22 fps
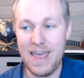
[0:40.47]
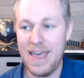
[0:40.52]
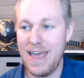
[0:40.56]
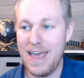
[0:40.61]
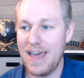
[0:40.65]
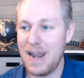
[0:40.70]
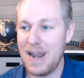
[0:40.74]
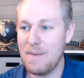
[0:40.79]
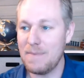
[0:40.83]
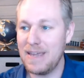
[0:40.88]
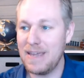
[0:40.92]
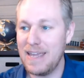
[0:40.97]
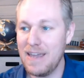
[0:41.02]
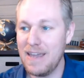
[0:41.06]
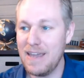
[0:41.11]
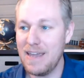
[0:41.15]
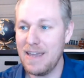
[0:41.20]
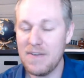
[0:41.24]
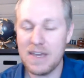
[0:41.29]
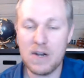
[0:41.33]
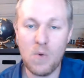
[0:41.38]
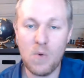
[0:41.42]
And I'm
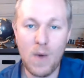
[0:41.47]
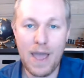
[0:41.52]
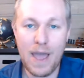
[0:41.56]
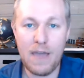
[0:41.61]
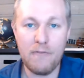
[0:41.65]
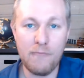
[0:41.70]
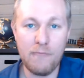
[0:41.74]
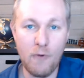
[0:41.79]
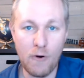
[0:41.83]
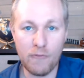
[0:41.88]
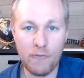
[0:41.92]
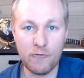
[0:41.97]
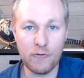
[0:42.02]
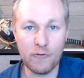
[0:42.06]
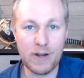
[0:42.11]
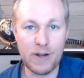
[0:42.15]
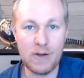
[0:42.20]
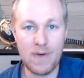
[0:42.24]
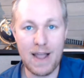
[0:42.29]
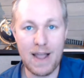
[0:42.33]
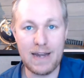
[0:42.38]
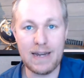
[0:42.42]
giving it away for
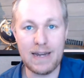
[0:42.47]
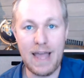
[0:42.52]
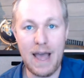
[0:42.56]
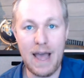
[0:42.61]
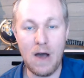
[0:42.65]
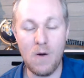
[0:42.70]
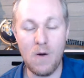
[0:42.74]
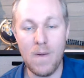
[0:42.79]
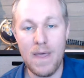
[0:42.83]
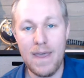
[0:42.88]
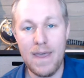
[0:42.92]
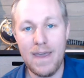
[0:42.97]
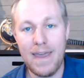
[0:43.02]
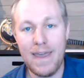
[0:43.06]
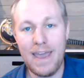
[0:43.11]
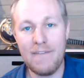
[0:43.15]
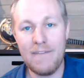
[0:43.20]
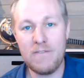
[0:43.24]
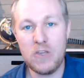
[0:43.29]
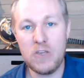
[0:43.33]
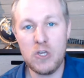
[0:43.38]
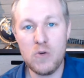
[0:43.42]
free right now.
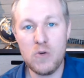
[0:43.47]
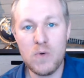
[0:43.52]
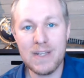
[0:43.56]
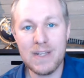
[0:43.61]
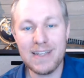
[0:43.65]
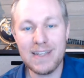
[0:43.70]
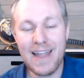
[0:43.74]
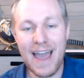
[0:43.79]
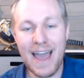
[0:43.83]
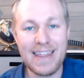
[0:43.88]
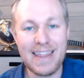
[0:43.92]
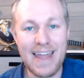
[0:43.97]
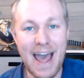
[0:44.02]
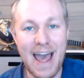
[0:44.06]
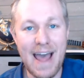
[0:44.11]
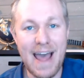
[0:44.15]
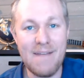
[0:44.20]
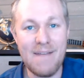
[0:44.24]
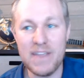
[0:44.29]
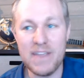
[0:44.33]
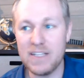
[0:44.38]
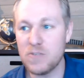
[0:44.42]
If you would like
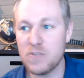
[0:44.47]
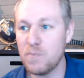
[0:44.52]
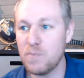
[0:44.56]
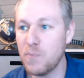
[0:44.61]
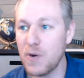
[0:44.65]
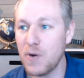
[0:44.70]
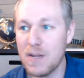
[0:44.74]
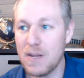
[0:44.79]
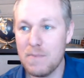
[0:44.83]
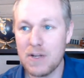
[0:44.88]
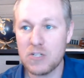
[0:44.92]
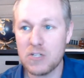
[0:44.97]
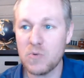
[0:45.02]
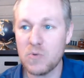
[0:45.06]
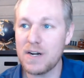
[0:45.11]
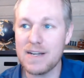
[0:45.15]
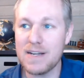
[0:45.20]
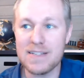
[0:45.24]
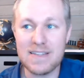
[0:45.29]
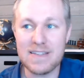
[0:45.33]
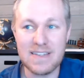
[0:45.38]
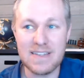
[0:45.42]
that, it's pretty much what
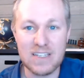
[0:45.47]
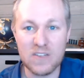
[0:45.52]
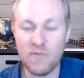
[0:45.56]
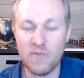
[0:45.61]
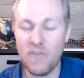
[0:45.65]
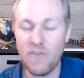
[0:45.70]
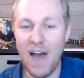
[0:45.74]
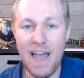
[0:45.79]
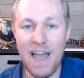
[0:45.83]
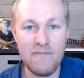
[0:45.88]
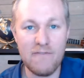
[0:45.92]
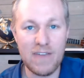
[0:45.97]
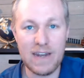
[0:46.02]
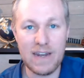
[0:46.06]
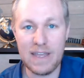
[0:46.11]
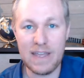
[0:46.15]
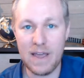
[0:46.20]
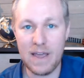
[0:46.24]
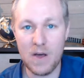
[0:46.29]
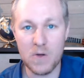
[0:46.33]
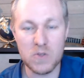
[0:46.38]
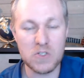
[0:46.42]
it is it's 5
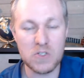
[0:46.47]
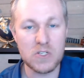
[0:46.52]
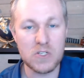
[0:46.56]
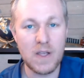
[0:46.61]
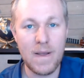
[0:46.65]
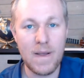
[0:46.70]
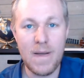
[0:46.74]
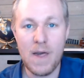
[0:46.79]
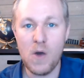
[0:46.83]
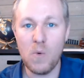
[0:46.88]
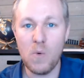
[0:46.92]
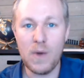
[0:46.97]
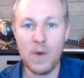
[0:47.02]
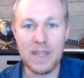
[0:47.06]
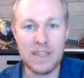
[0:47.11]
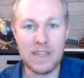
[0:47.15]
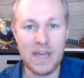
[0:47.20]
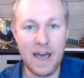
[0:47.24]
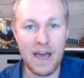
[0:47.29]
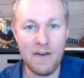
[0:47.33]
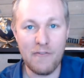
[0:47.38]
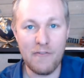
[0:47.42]
videos
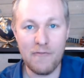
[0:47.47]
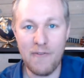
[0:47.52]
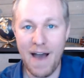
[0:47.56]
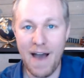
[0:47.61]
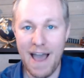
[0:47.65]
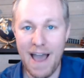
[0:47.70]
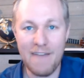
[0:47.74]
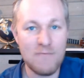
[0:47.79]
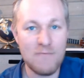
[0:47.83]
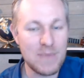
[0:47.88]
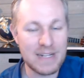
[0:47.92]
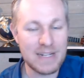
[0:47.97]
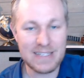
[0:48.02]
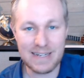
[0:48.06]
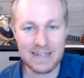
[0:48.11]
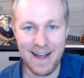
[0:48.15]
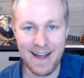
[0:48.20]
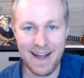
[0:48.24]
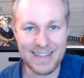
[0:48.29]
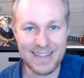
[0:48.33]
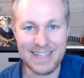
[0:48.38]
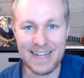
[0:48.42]
with 5 minutes of
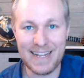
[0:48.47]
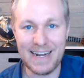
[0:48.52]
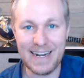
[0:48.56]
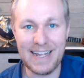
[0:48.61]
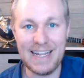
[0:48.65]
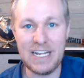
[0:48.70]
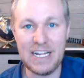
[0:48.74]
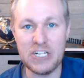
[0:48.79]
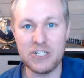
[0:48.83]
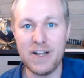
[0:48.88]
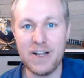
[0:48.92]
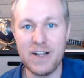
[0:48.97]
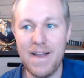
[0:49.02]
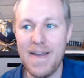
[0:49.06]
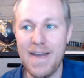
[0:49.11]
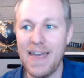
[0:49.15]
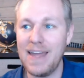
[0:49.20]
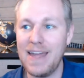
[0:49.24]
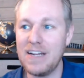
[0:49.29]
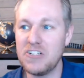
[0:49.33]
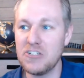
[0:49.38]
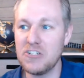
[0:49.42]
content each.
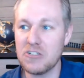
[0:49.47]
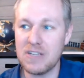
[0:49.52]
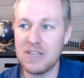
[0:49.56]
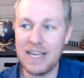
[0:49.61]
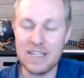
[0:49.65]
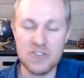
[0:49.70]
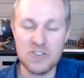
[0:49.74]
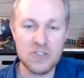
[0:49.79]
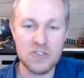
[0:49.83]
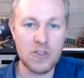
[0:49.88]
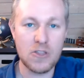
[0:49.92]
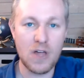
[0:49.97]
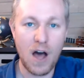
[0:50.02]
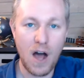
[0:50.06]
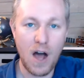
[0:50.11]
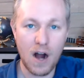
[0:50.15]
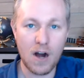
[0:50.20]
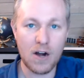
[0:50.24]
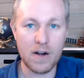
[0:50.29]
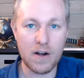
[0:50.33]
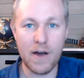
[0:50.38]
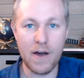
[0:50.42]
And it just gets to the
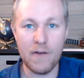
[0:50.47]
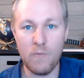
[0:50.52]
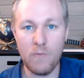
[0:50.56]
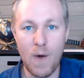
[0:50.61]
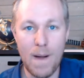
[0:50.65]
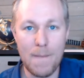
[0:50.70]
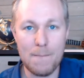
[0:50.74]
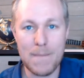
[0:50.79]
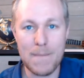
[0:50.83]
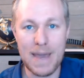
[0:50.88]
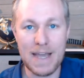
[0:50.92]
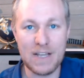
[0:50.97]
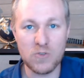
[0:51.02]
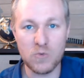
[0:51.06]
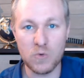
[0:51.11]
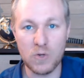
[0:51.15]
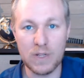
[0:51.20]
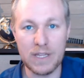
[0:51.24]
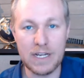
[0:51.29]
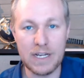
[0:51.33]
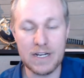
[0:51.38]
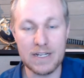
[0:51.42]
heart of what makes
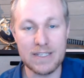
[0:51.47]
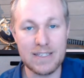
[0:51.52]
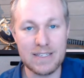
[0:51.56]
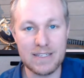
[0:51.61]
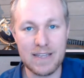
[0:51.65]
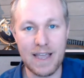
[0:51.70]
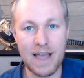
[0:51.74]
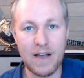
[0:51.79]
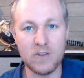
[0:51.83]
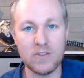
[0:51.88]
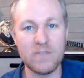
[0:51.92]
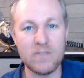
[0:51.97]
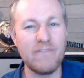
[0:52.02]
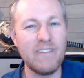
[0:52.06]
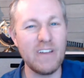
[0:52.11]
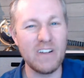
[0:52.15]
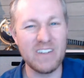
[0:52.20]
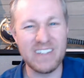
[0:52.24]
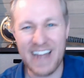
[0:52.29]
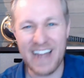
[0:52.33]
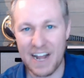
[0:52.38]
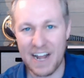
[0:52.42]
really good sales
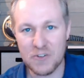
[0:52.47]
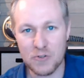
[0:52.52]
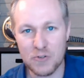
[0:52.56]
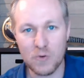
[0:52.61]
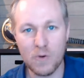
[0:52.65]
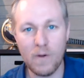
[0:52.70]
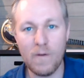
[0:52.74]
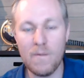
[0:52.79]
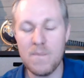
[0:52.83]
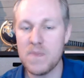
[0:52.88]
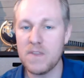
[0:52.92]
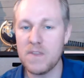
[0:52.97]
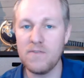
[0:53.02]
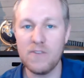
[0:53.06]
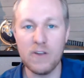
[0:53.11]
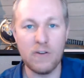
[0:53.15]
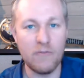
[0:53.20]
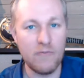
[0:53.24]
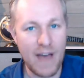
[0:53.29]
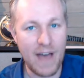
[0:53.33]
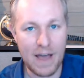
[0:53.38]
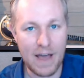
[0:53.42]
feel natural, feel
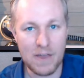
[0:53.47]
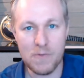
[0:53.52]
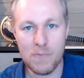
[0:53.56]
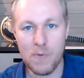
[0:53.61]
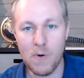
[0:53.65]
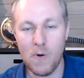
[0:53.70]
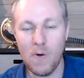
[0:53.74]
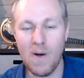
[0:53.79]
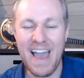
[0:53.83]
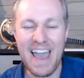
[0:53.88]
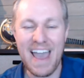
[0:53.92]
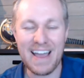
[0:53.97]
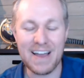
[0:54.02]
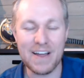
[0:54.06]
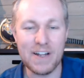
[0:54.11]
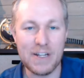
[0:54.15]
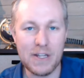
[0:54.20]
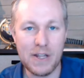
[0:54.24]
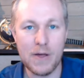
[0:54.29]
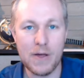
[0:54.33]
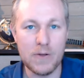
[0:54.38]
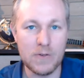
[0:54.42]
valuable, and
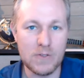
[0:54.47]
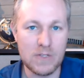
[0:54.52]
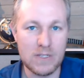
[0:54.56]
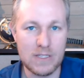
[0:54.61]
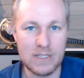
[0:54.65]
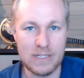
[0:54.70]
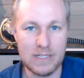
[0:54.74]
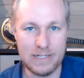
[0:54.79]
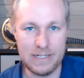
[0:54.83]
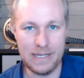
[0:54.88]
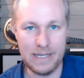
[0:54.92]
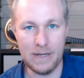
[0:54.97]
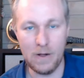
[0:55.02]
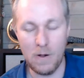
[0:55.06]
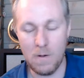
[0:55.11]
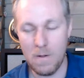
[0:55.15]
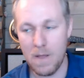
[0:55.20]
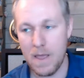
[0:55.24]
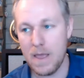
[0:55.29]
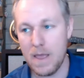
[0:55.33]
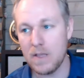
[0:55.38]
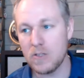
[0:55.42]
close the deal.
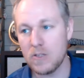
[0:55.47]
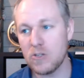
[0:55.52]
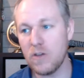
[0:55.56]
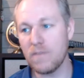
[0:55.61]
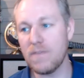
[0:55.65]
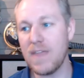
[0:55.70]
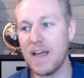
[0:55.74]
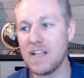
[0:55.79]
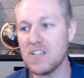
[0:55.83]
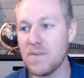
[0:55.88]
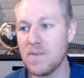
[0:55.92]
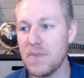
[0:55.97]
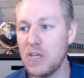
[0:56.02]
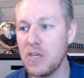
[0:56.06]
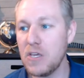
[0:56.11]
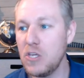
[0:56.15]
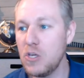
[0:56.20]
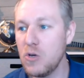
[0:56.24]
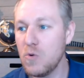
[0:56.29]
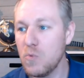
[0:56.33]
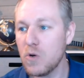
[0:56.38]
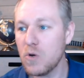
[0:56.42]
So if that's something
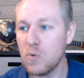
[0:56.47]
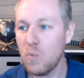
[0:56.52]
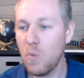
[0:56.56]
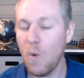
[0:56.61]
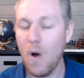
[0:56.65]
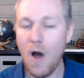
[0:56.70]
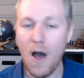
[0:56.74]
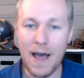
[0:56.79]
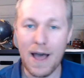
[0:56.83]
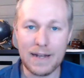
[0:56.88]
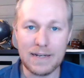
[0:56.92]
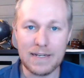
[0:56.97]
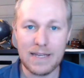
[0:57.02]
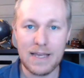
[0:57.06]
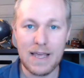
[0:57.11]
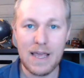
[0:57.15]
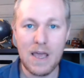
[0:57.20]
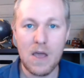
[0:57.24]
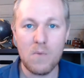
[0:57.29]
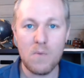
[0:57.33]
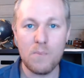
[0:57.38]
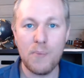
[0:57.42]
you would want,
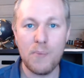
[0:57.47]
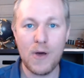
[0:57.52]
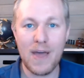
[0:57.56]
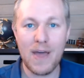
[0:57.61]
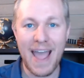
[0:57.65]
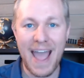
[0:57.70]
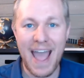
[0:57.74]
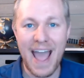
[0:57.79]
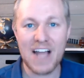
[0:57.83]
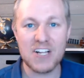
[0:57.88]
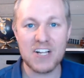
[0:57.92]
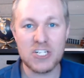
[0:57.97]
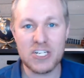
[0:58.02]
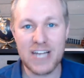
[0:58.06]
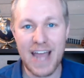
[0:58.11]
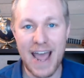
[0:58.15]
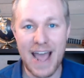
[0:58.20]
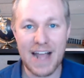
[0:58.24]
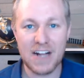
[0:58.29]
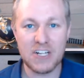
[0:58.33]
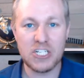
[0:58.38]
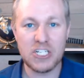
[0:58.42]
put
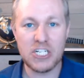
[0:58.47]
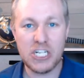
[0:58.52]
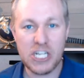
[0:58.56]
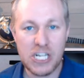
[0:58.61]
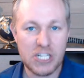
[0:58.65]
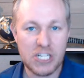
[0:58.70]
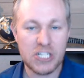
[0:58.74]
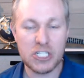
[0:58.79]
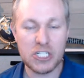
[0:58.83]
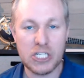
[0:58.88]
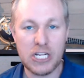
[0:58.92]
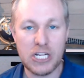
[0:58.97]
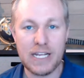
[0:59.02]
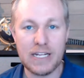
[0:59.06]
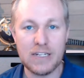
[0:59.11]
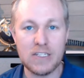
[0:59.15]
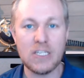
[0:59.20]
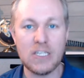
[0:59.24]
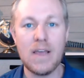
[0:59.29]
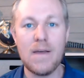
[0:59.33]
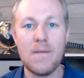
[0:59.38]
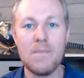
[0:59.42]
hashtag cheat
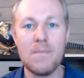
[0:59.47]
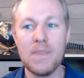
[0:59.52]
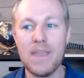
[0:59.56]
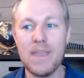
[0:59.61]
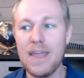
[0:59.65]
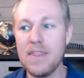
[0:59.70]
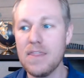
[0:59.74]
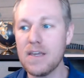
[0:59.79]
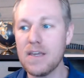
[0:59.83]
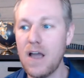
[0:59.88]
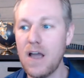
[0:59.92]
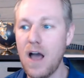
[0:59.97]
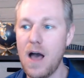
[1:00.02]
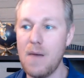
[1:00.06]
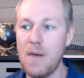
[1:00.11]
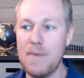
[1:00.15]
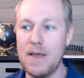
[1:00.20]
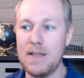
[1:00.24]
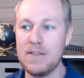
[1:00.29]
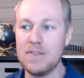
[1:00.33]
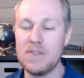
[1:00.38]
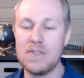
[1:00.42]
sheet in the
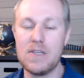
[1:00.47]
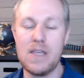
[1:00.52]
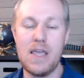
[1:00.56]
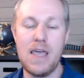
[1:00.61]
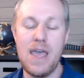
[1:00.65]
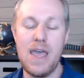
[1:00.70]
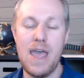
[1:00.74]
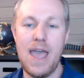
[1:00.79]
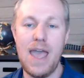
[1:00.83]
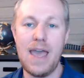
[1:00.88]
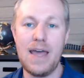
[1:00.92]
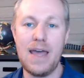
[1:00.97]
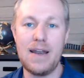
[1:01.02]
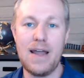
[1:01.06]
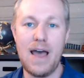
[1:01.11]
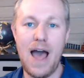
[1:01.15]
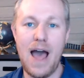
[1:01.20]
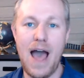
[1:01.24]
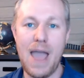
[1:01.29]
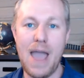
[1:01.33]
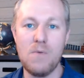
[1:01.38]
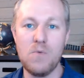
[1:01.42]
comments, and
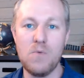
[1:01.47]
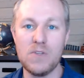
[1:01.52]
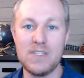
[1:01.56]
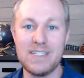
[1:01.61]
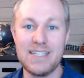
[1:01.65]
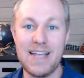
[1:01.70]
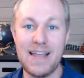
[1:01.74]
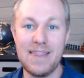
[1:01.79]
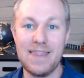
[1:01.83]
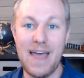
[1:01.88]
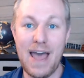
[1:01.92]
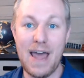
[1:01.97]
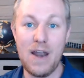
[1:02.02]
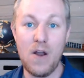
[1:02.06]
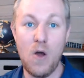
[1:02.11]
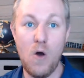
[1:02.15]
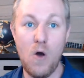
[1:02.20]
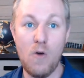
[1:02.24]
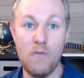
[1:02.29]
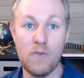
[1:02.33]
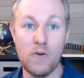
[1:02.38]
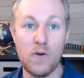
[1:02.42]
I will send that
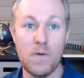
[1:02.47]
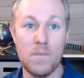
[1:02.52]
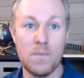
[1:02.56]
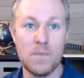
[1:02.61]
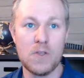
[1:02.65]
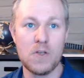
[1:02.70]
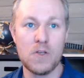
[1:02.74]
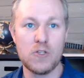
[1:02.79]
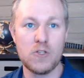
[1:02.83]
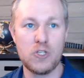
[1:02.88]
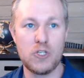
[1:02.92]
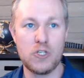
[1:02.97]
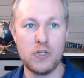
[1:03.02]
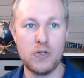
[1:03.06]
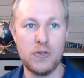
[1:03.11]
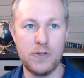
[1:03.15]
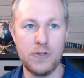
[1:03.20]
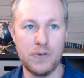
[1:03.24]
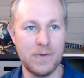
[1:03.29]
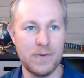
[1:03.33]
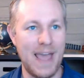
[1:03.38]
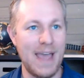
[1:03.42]
over to you.